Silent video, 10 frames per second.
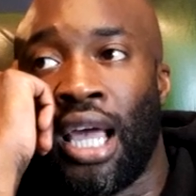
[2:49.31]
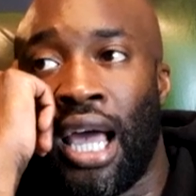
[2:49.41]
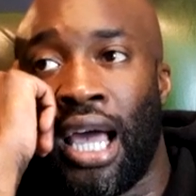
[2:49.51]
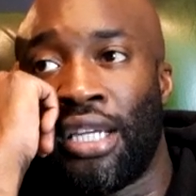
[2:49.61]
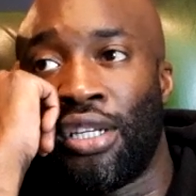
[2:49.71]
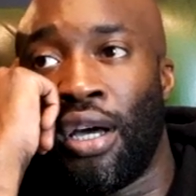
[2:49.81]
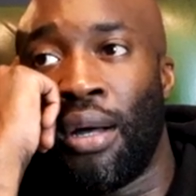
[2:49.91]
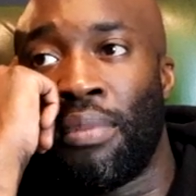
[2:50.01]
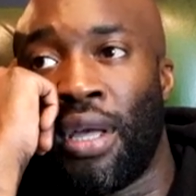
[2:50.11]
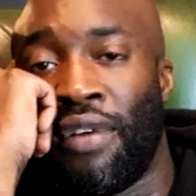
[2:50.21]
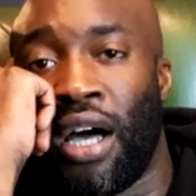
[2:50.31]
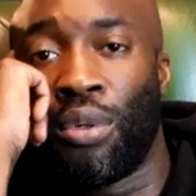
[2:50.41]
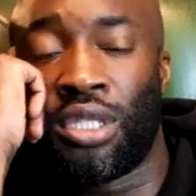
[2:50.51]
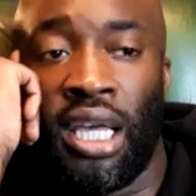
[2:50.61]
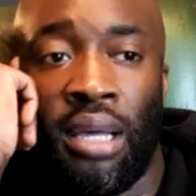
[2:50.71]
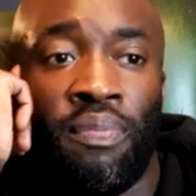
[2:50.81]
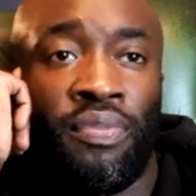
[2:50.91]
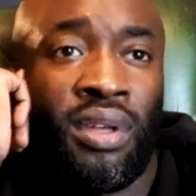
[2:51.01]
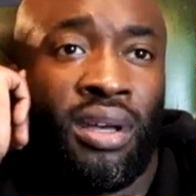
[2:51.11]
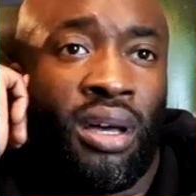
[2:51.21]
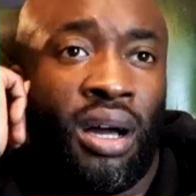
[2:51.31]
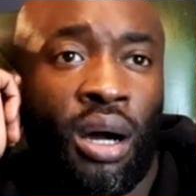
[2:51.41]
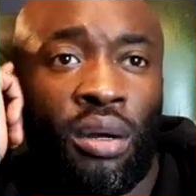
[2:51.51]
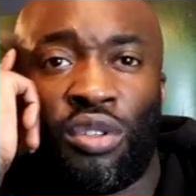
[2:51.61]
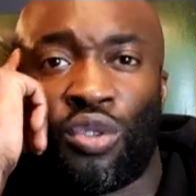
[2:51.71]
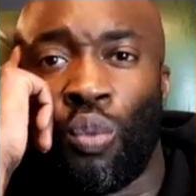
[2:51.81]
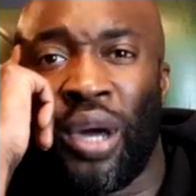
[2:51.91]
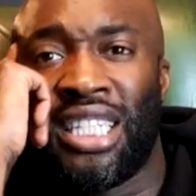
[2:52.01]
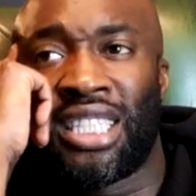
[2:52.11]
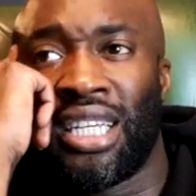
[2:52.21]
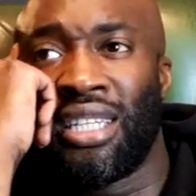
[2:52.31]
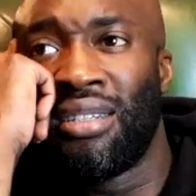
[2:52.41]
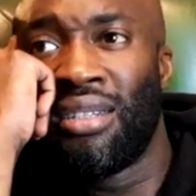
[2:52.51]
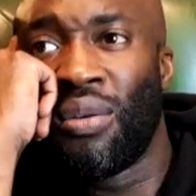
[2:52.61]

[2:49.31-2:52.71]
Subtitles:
And if I was him, I would have just waited